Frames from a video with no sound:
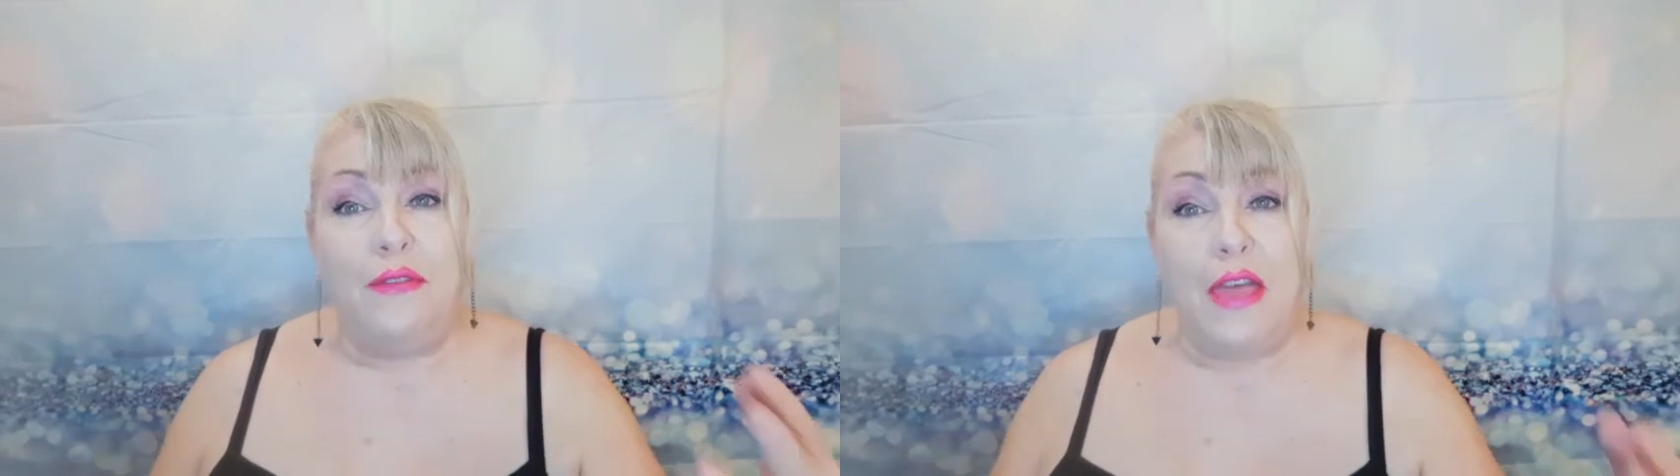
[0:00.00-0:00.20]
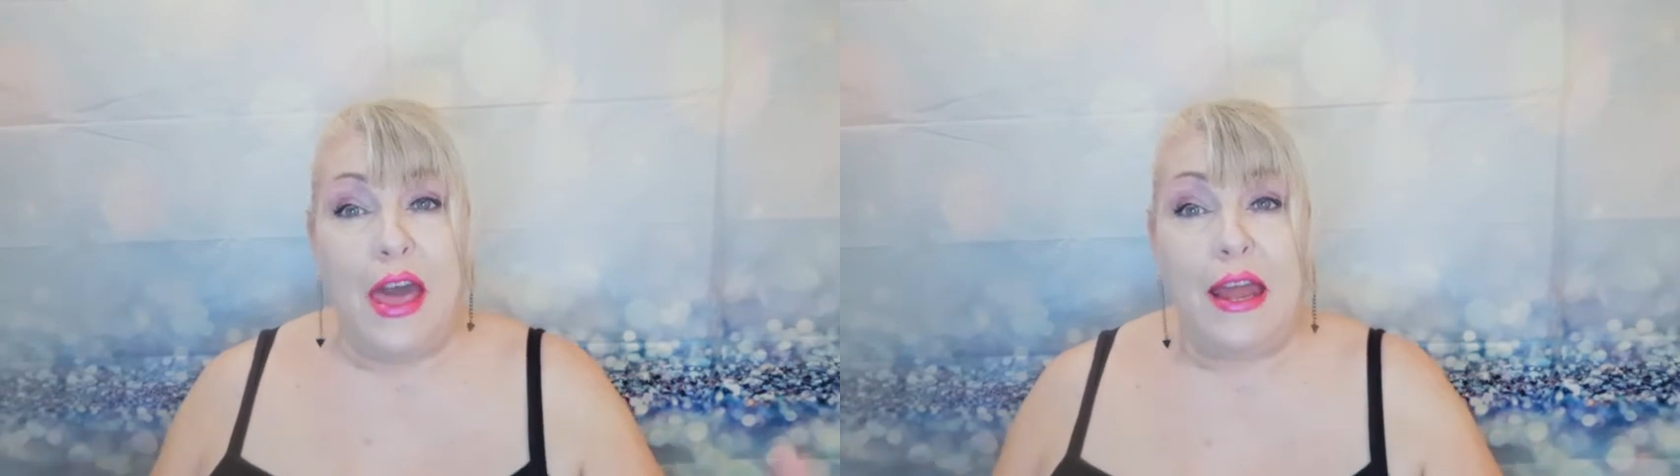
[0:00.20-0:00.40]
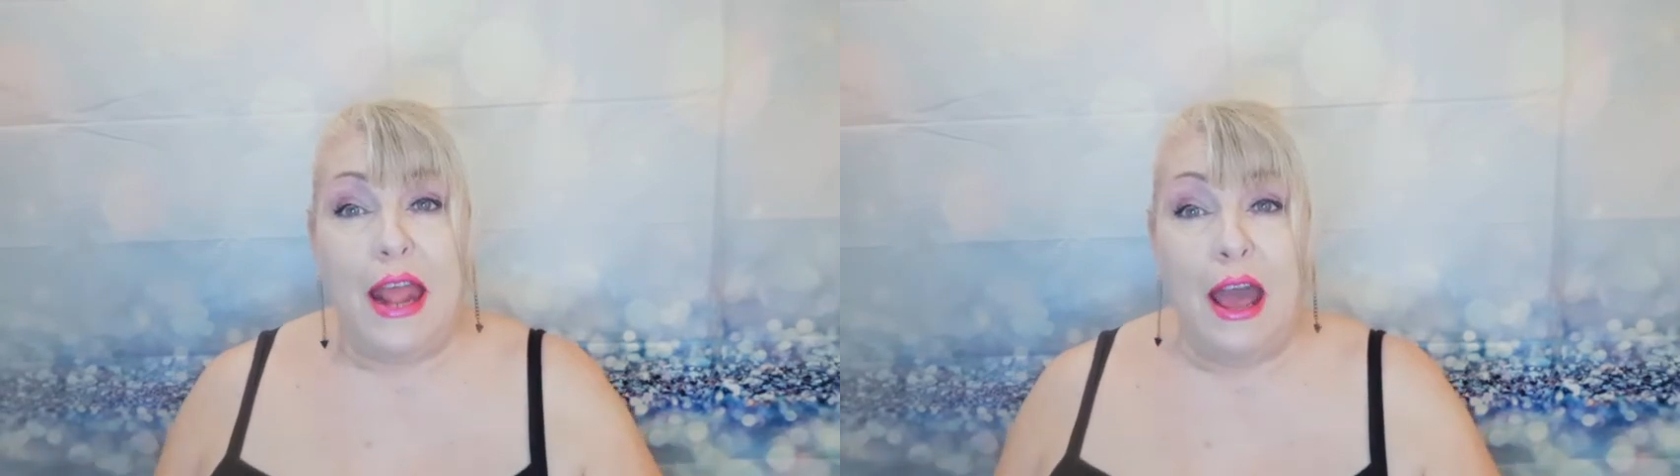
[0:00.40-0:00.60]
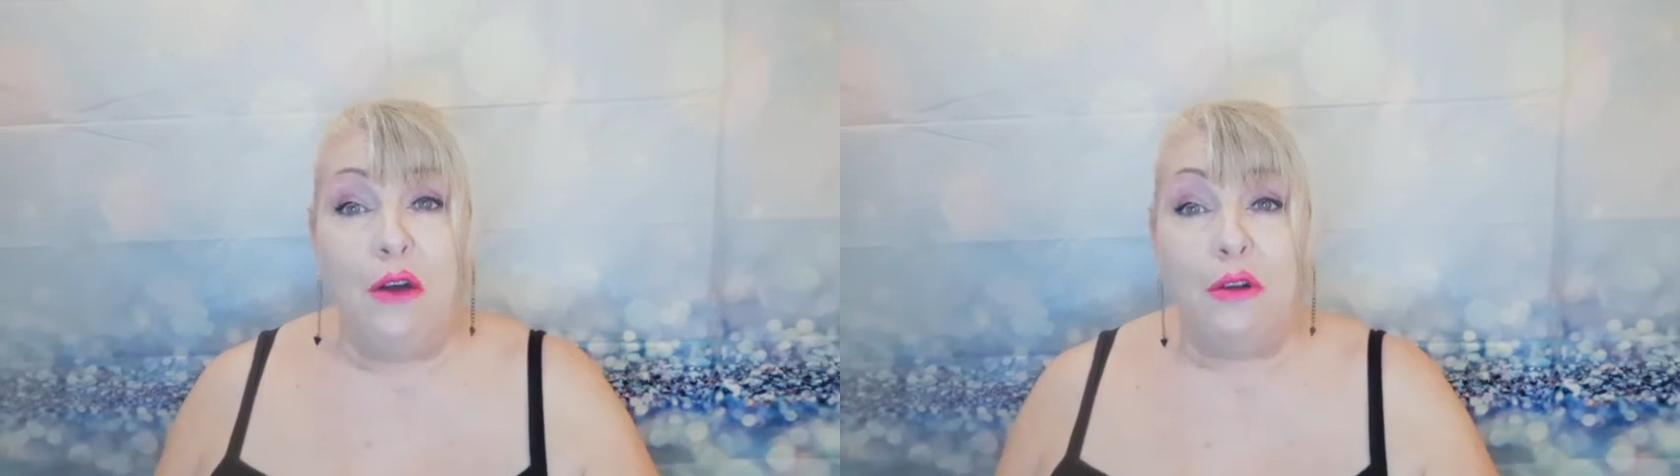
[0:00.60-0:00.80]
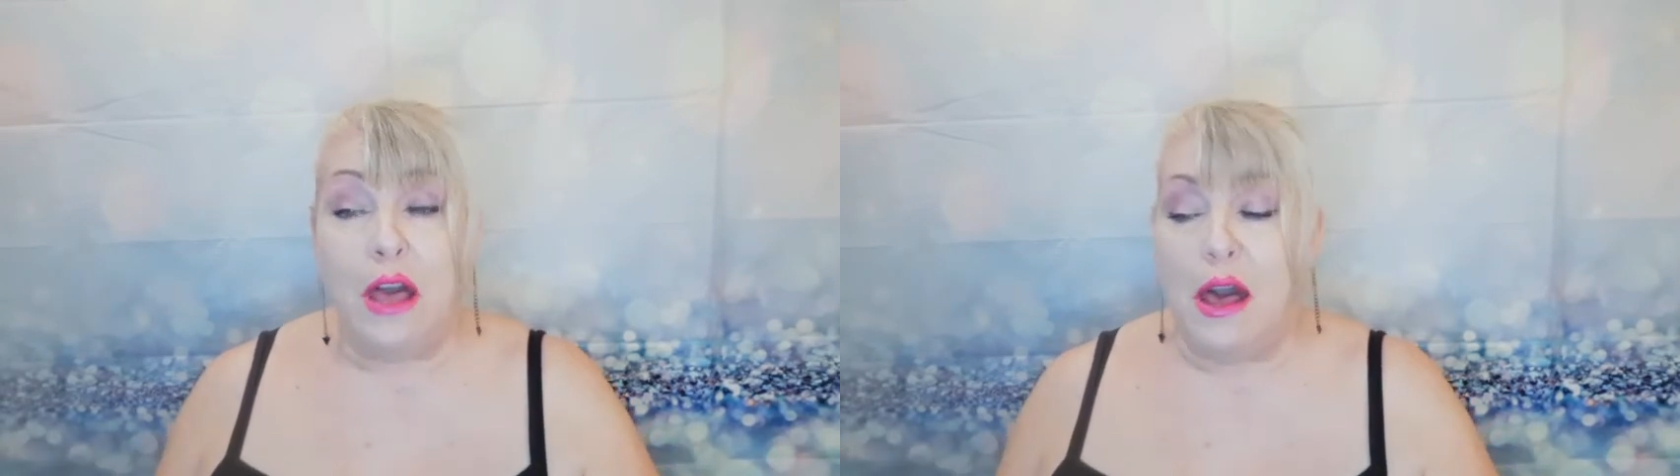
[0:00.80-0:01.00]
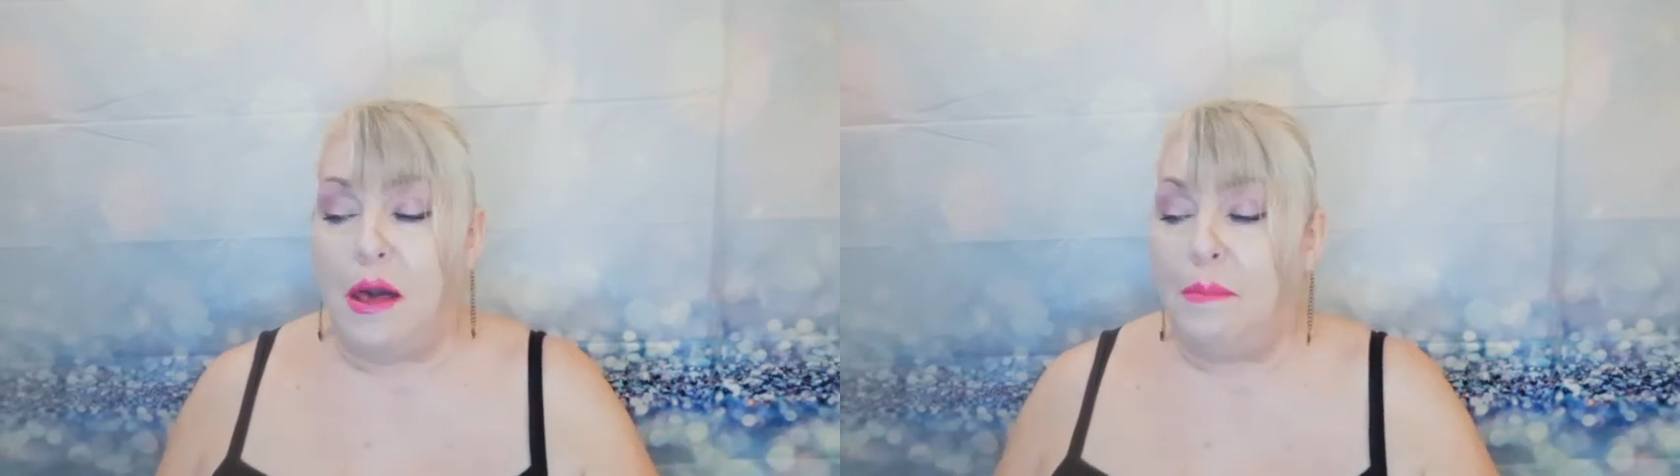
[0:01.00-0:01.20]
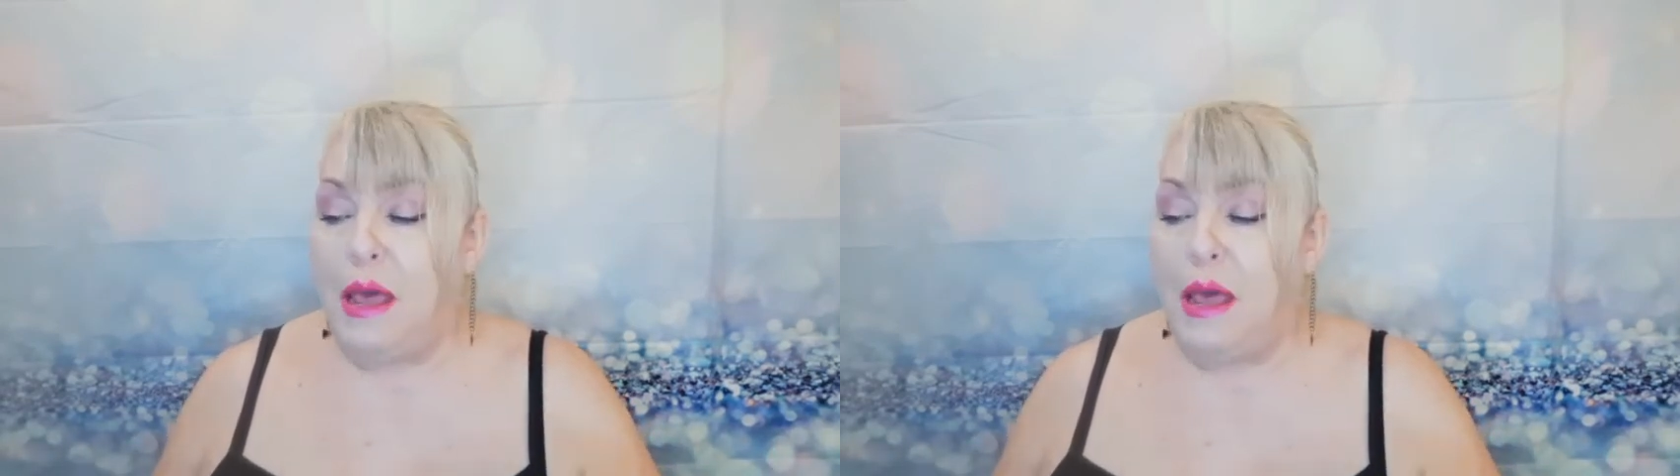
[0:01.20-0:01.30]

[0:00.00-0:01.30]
that outcome.